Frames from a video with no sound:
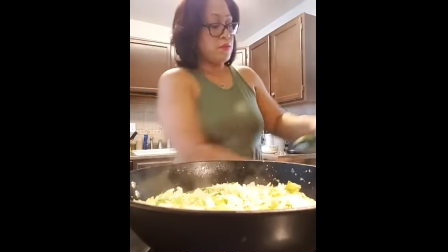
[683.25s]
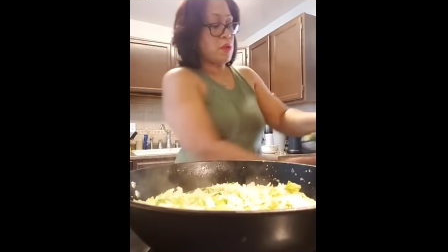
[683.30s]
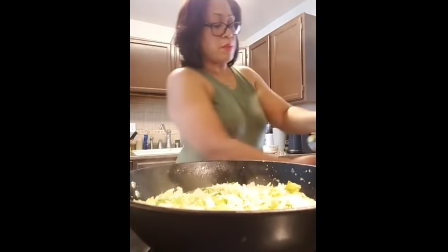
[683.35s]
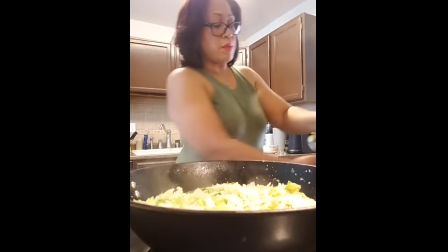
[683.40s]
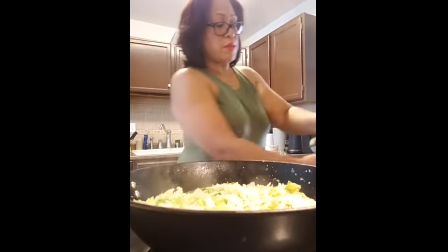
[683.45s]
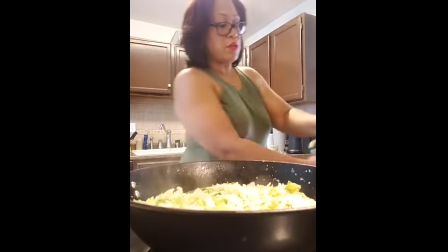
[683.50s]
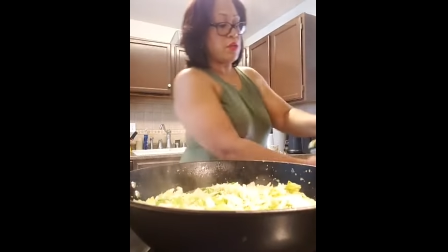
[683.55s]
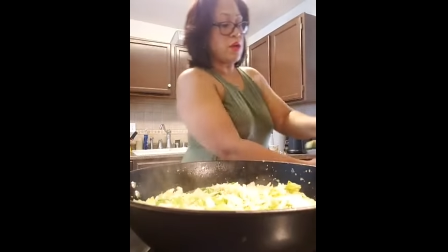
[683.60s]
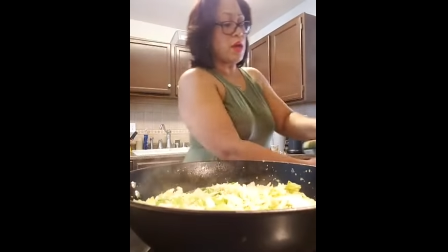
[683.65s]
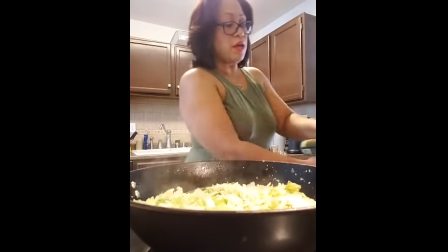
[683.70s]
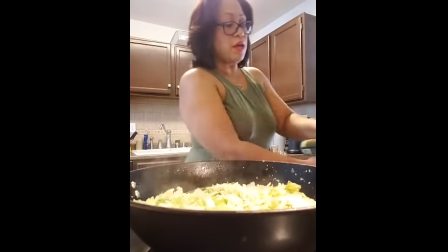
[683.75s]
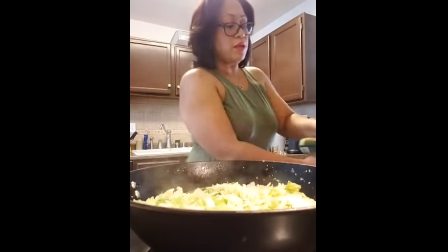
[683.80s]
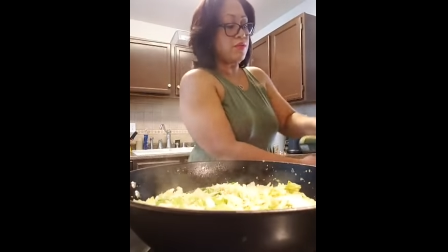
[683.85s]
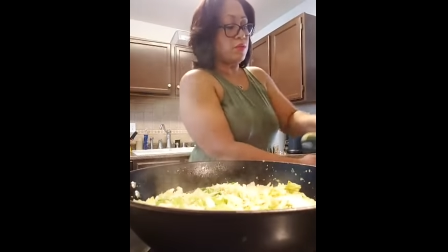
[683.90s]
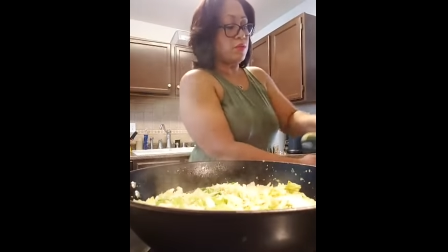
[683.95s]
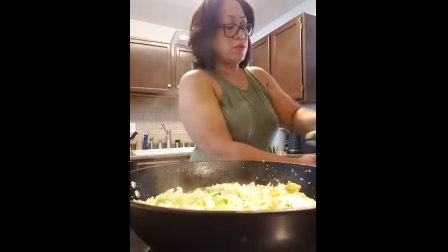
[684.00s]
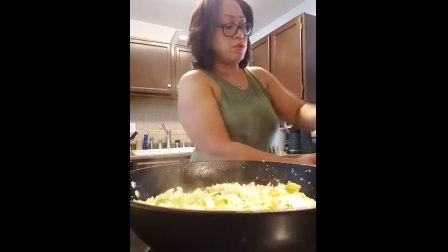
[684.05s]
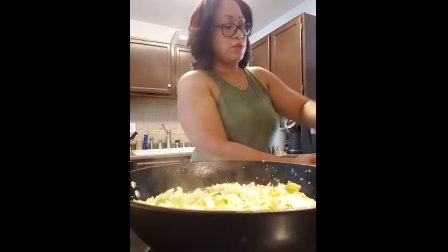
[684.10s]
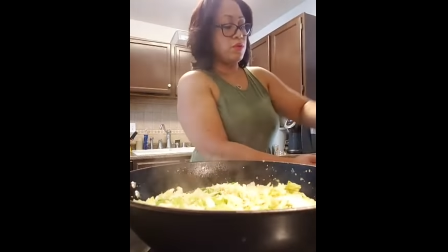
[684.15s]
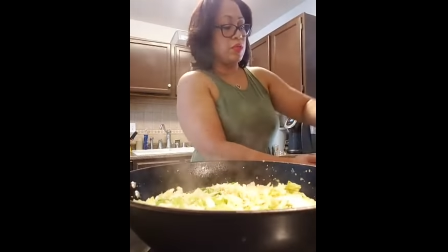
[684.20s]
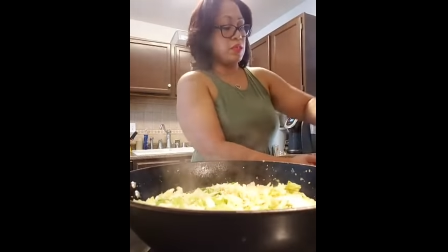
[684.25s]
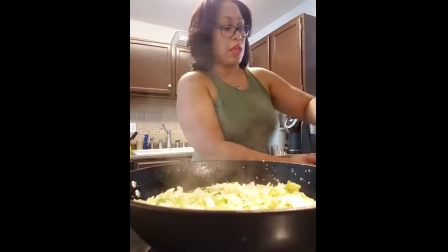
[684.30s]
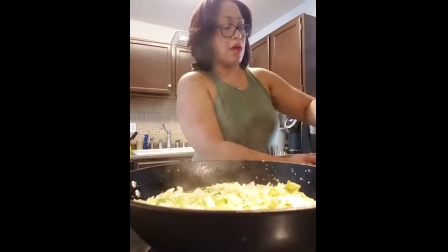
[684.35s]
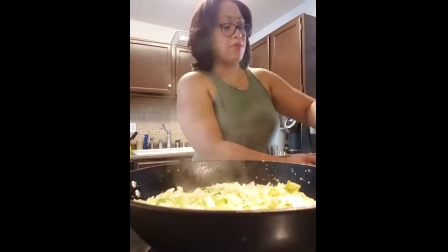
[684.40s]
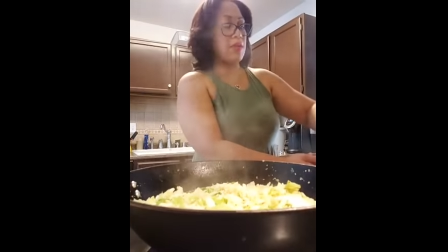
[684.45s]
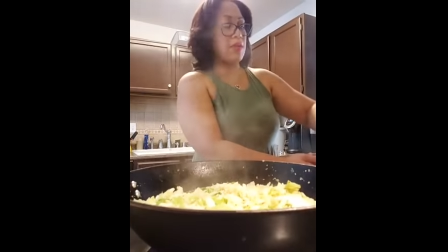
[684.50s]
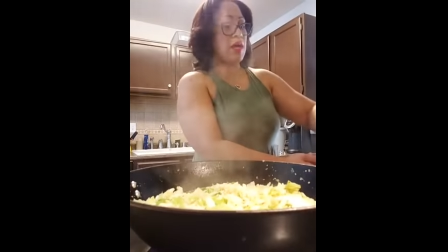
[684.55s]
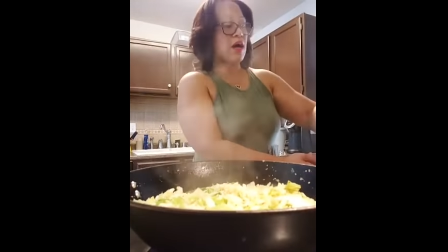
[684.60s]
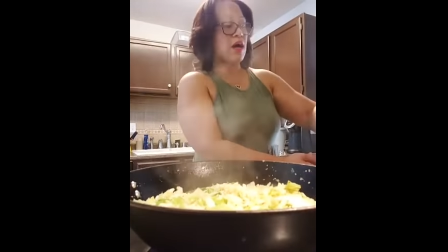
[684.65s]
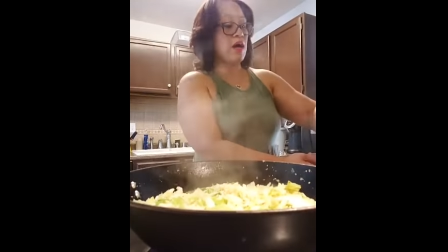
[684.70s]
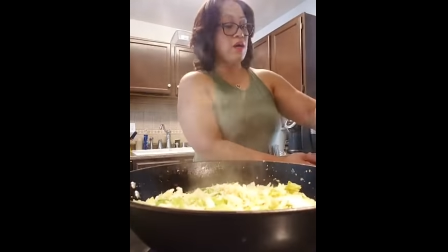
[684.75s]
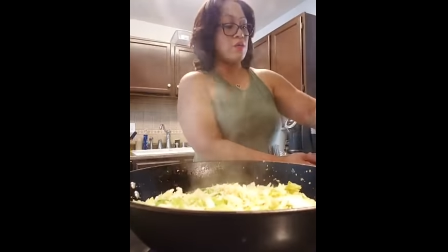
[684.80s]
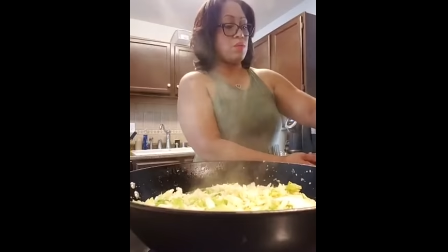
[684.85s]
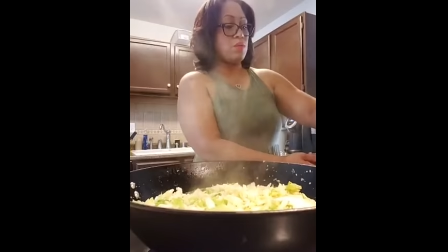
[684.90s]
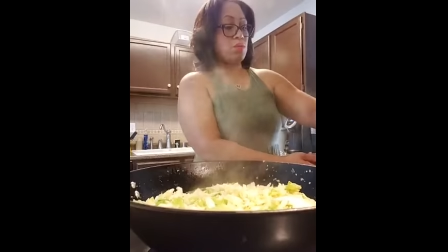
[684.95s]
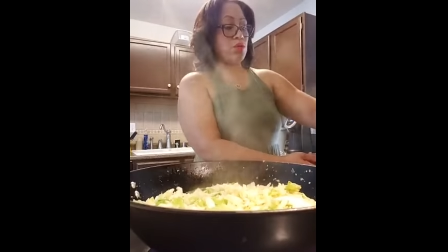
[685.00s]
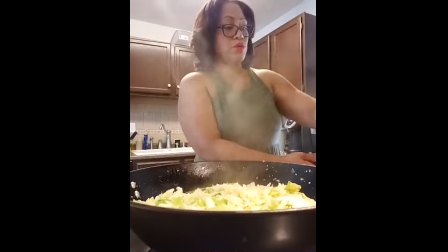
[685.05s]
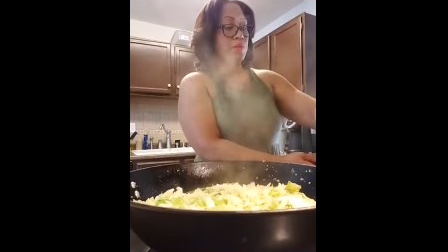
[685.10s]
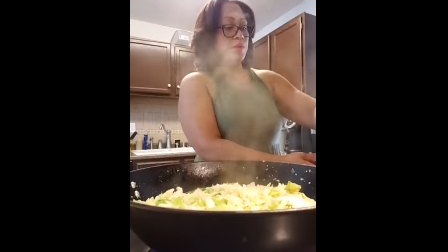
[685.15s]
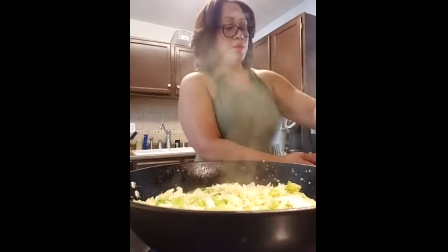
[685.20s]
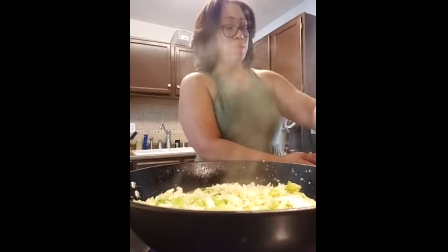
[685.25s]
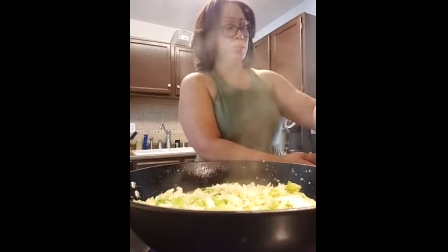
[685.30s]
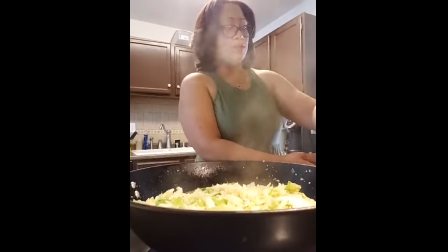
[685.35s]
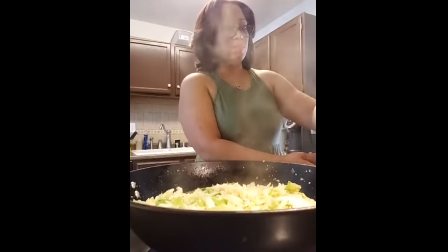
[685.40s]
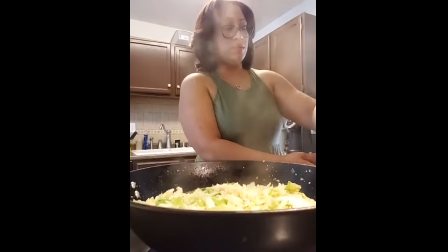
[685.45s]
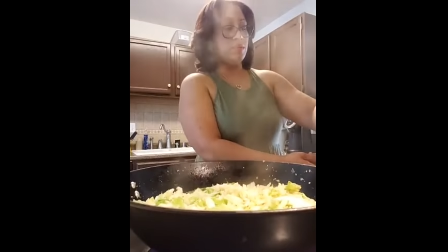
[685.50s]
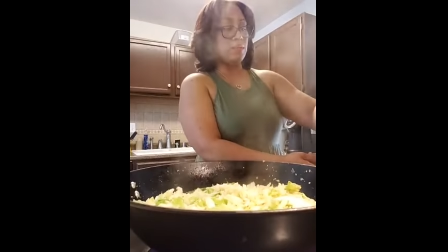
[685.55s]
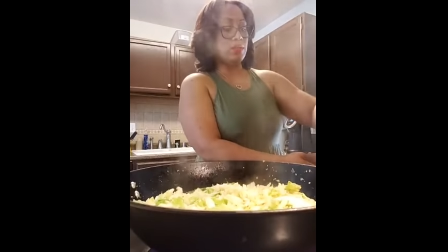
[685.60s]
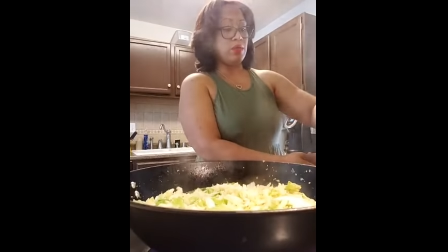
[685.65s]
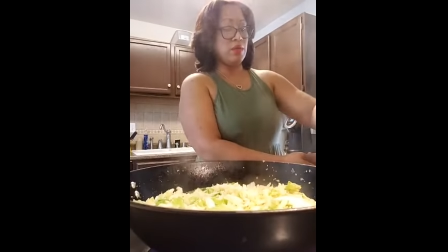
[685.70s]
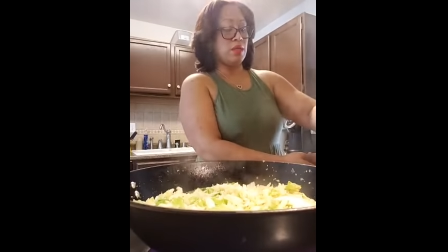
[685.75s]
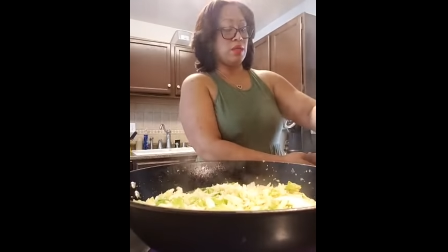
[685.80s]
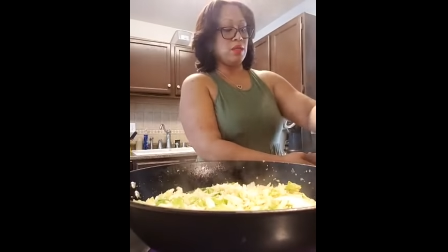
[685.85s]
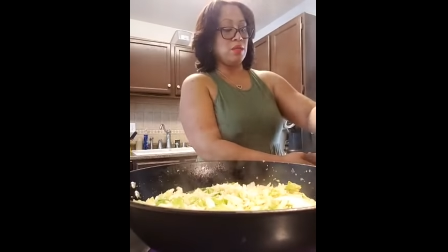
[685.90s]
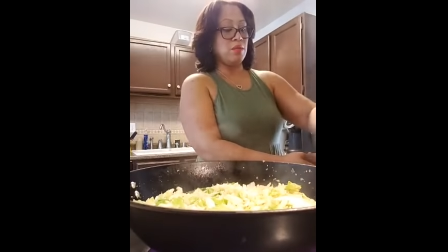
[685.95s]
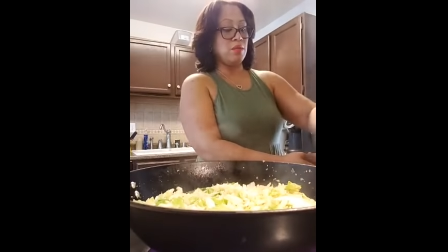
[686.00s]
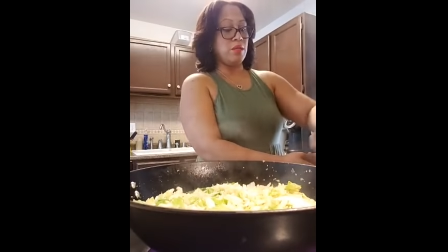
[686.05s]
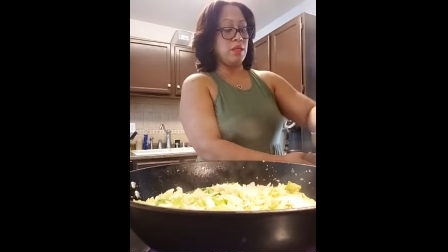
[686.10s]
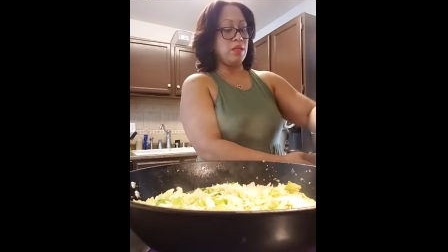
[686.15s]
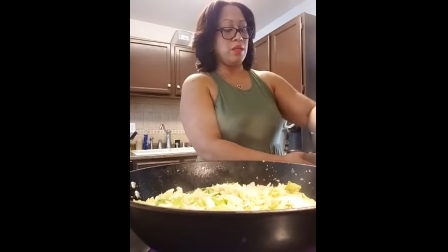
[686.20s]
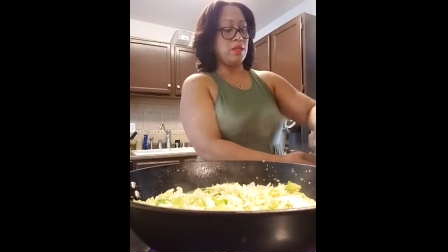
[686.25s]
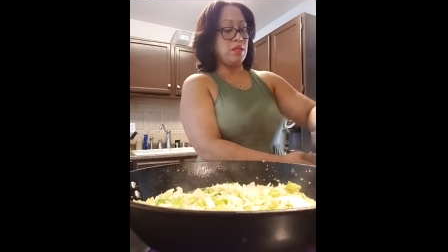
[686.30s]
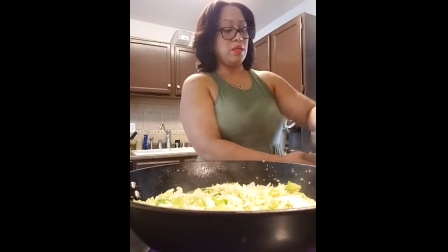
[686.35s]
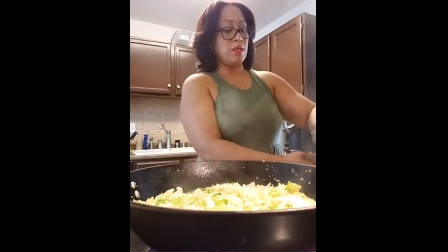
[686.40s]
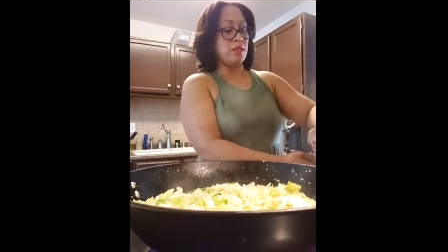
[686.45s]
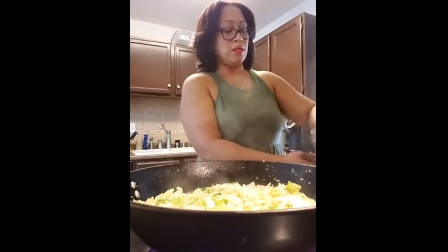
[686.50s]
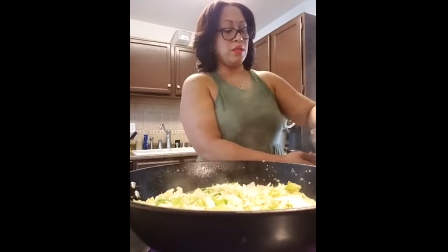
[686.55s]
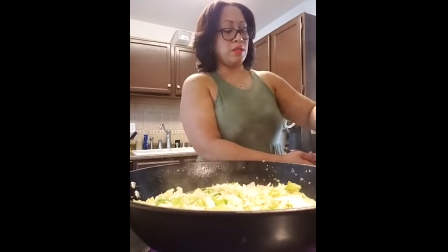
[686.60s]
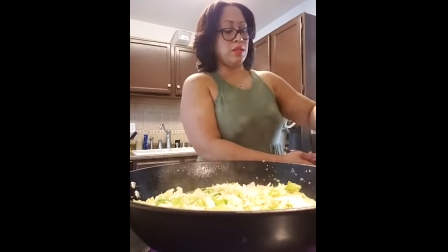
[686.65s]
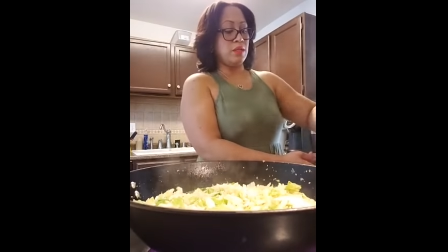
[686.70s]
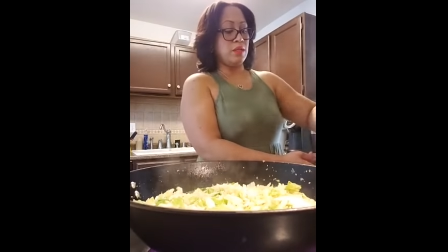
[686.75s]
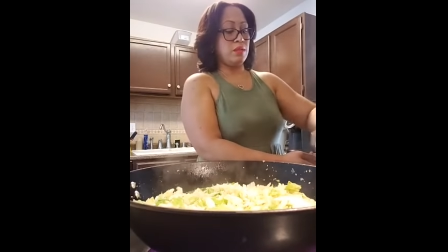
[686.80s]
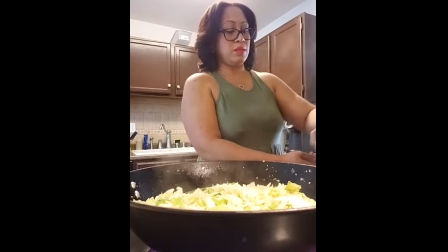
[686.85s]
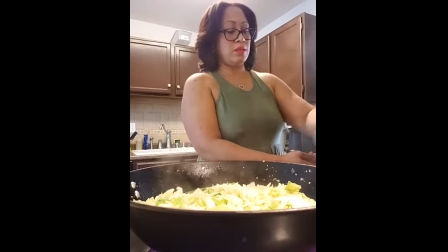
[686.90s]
I mean, your olive oil. You can get the avocado oil in the in the uh,